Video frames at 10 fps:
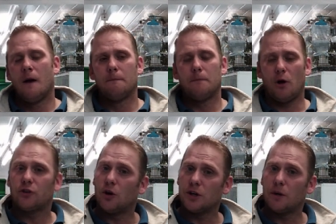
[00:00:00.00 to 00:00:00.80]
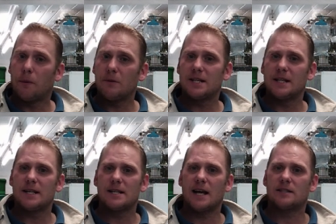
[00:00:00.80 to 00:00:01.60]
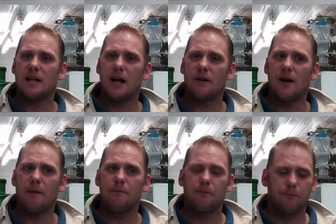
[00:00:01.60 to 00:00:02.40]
Also, you'll probably see this next diagram.